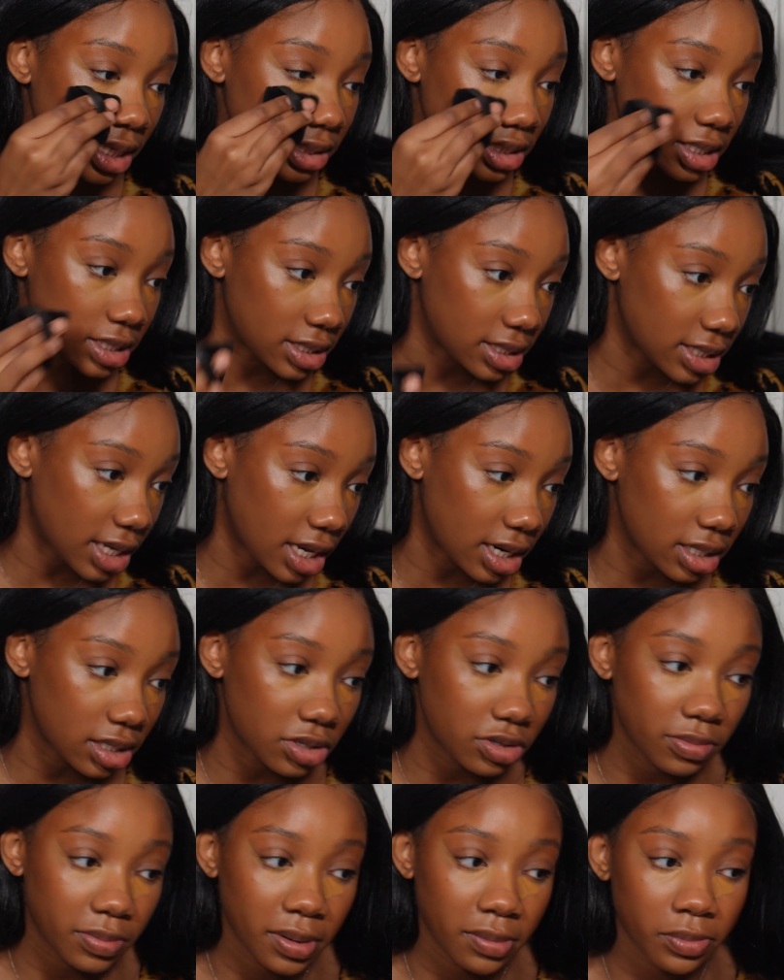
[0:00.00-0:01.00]
into the skin a
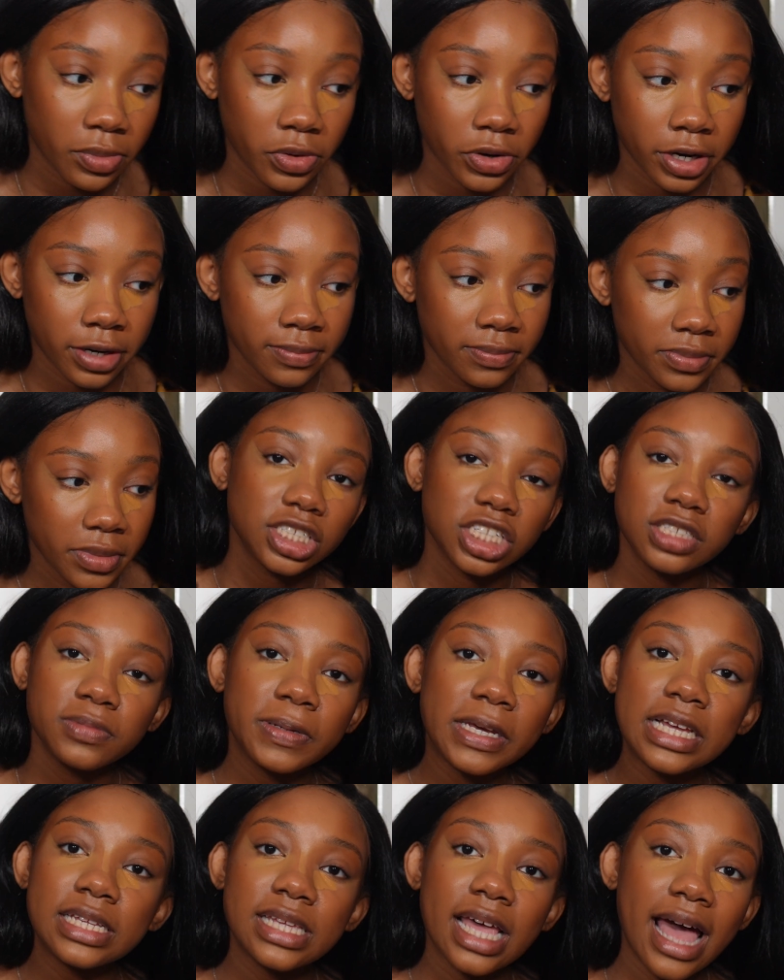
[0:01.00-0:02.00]
little bit more. Just
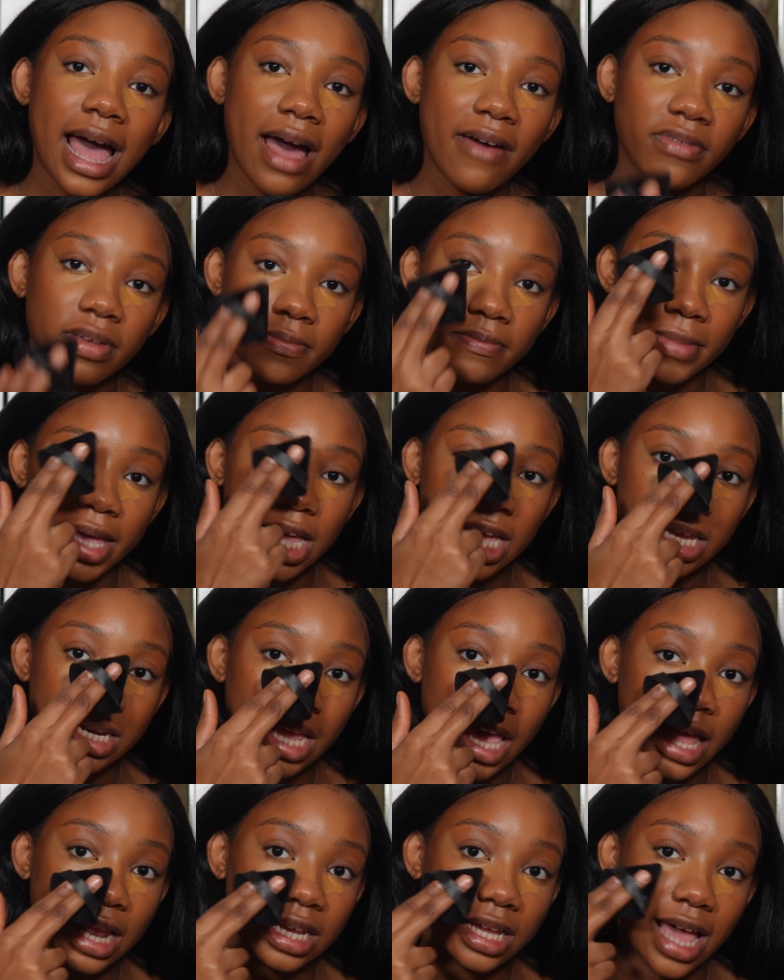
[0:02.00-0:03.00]
because I haven't
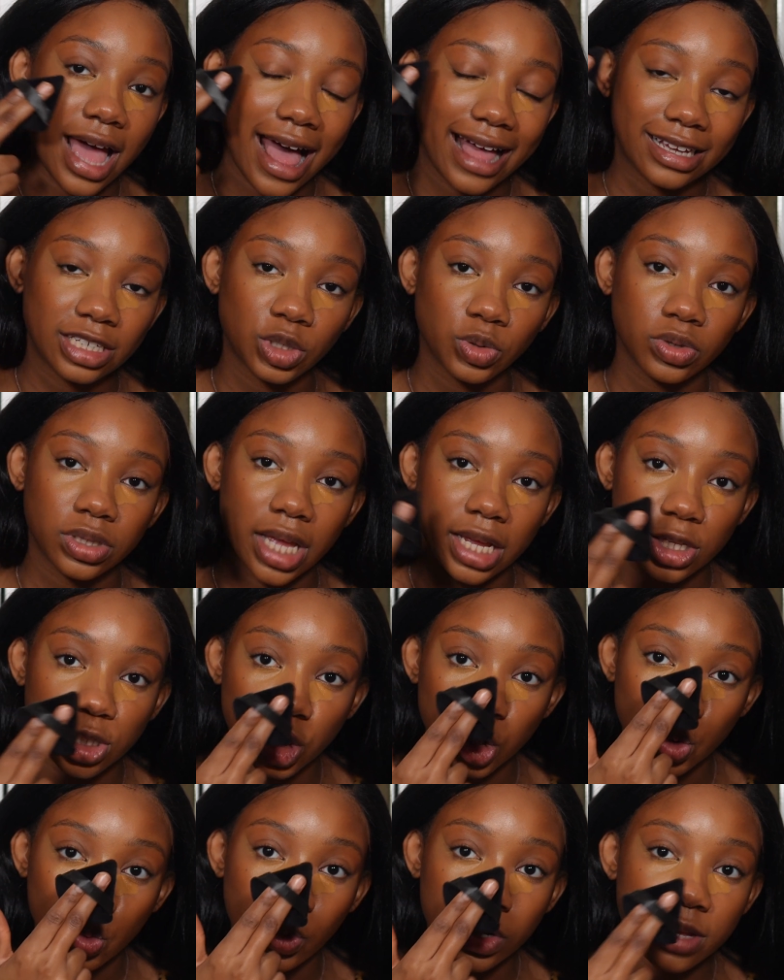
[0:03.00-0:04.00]
made any actual like
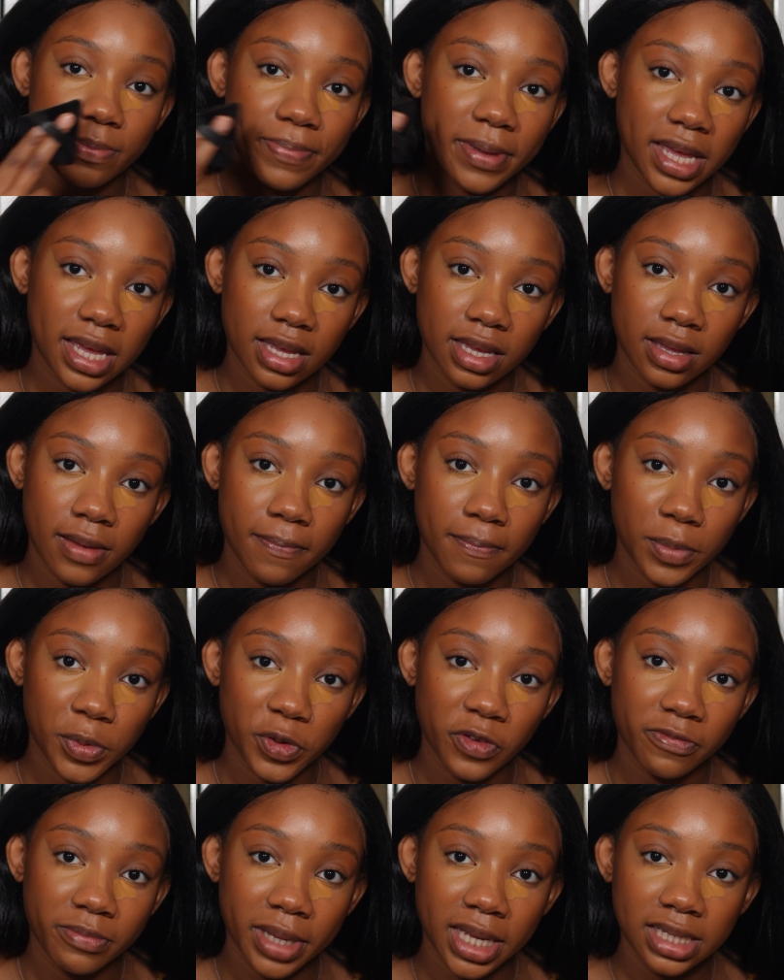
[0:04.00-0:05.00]
sweeping
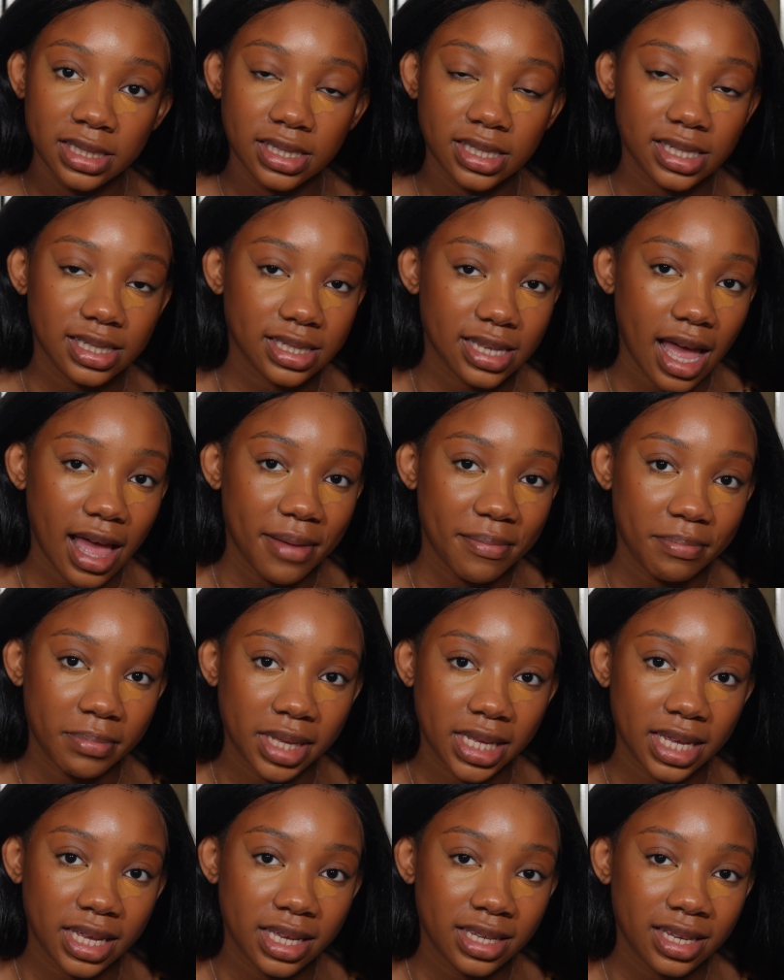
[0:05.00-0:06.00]
movement does not
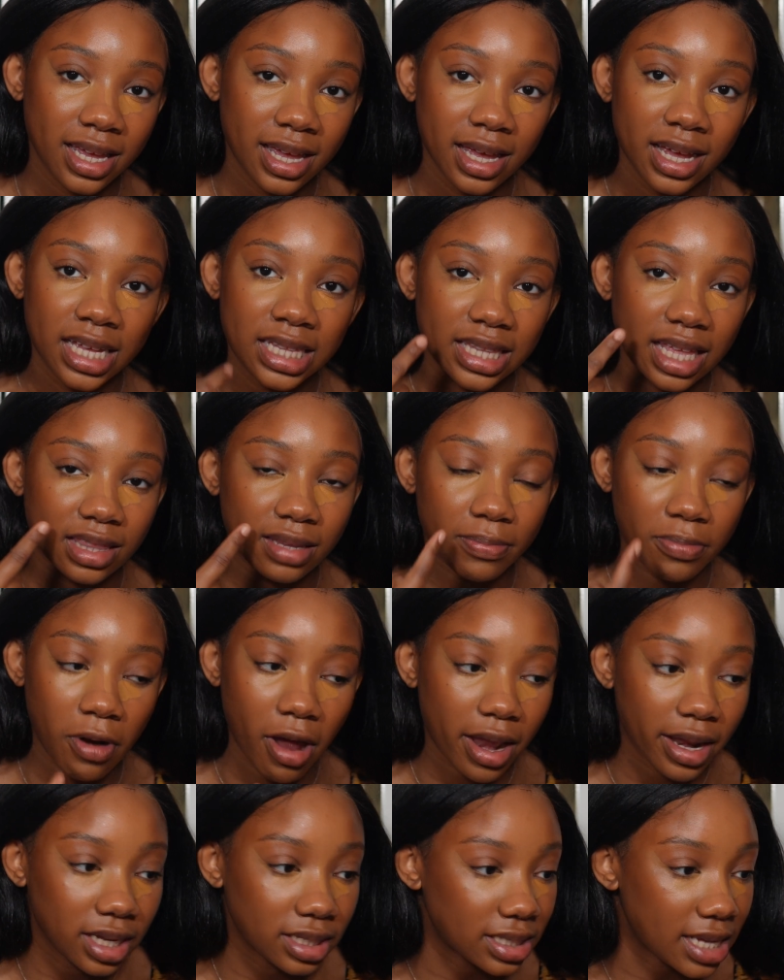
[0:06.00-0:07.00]
mean that the
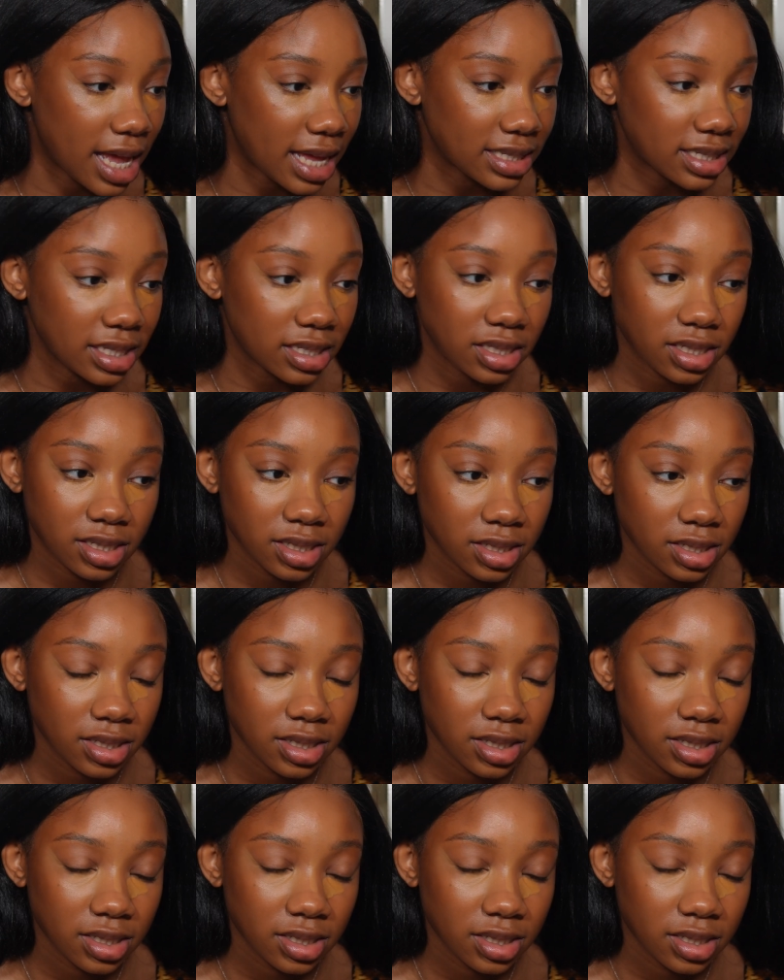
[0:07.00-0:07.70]
product hasn't,